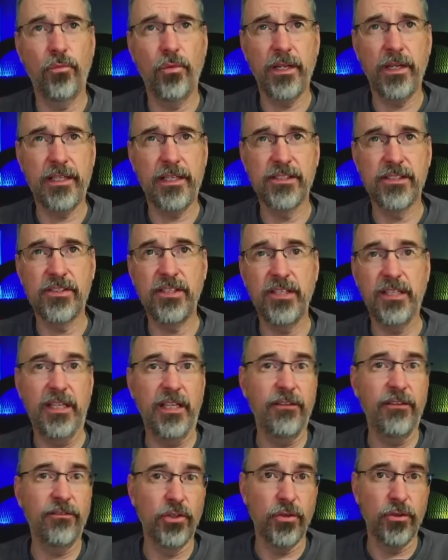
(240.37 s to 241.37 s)
I can see,
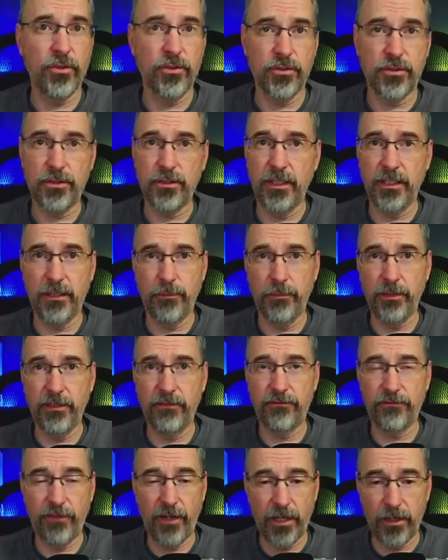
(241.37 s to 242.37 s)
even though there's like a big
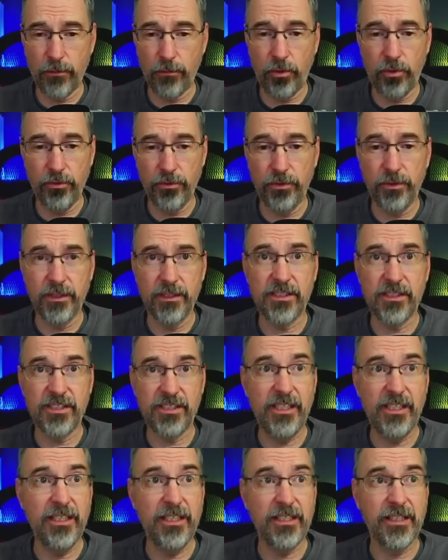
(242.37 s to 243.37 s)
fireball, you can
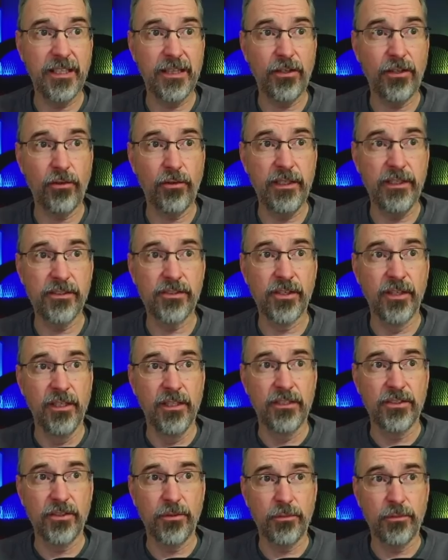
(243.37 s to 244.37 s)
see that there is
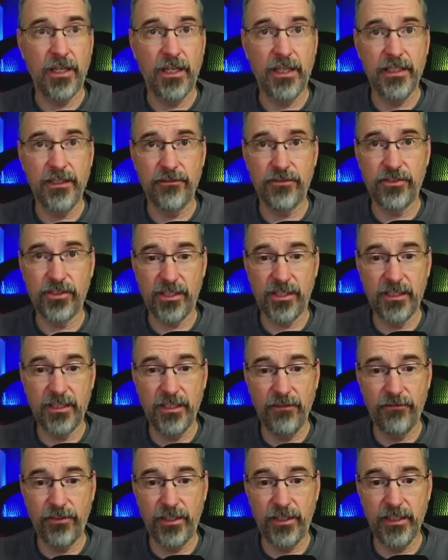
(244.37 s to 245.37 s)
some kind of
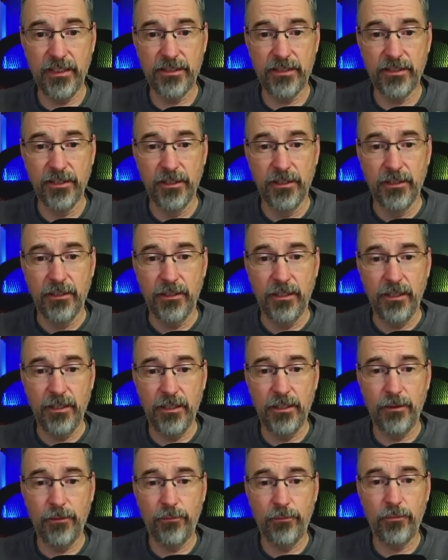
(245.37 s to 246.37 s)
significant
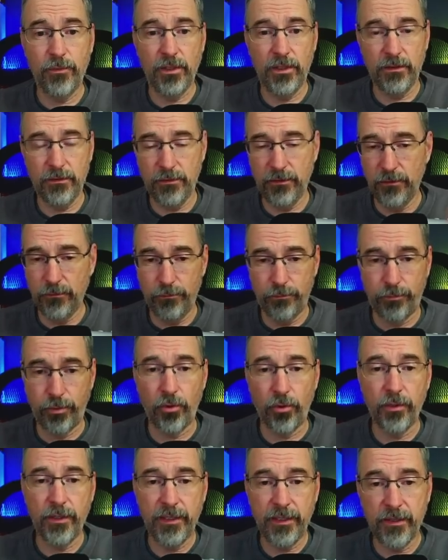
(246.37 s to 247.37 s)

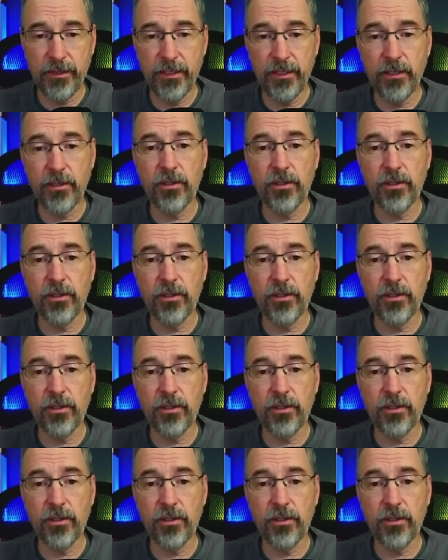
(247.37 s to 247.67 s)
burning there.